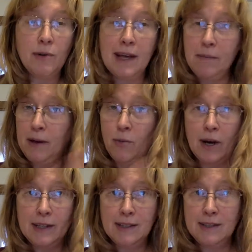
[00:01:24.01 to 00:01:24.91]
Count by
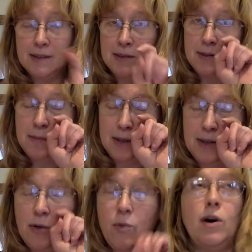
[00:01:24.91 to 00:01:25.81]
ones because we
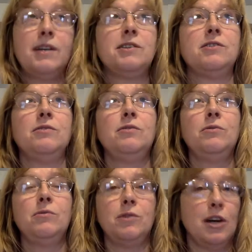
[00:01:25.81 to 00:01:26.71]
don't want
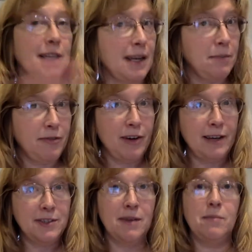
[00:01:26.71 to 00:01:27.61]
to not count them by
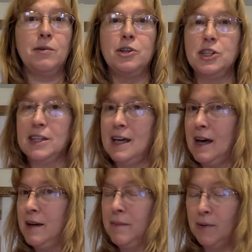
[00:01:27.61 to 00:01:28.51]
5s on them. We're just
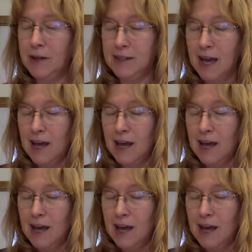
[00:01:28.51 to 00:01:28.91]
counting by ones.